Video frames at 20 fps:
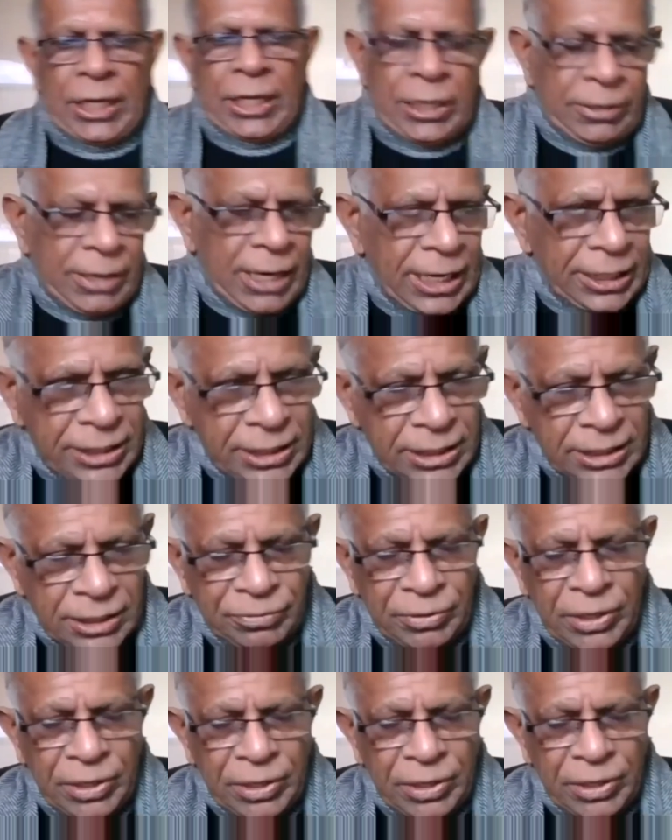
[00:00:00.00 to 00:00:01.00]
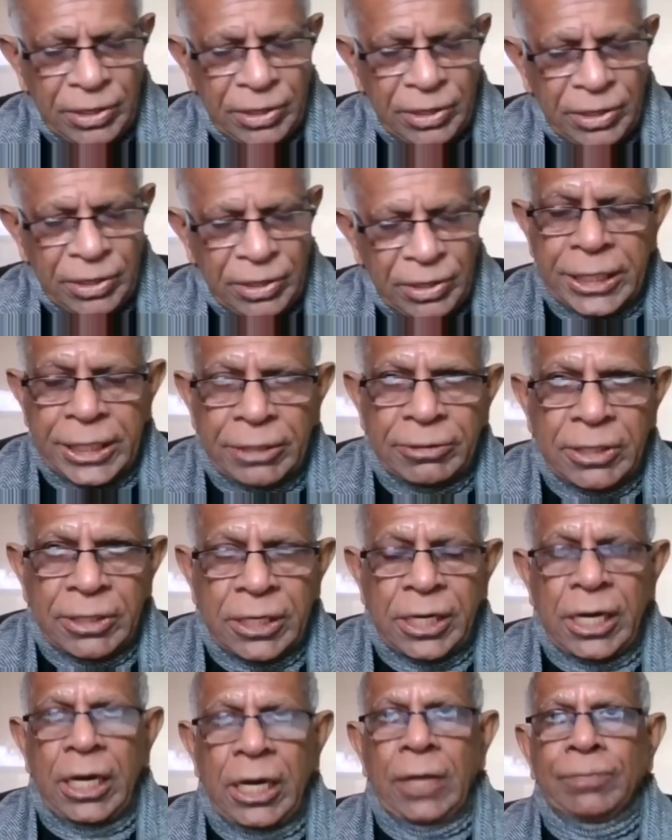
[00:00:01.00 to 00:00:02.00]
Now, I think we have to get
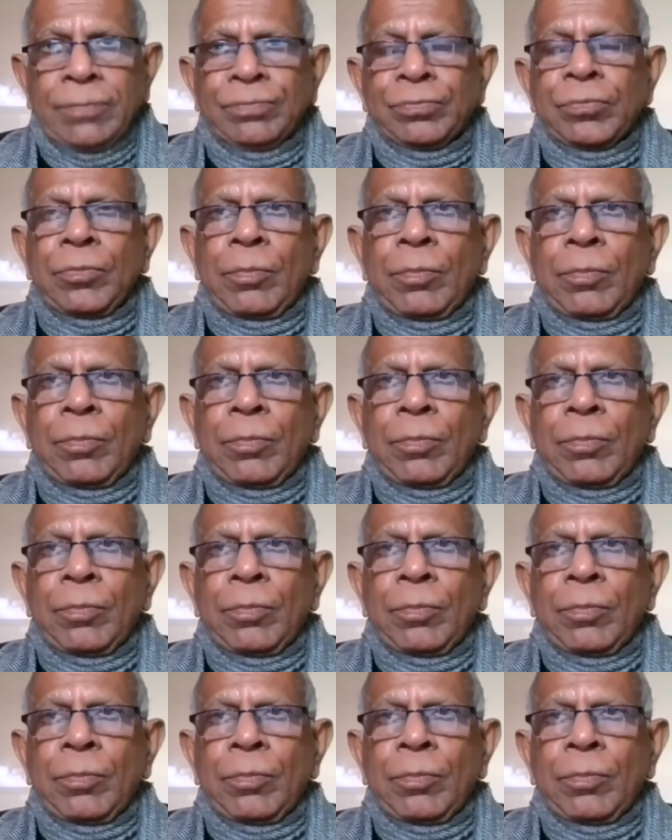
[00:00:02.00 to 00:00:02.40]
our,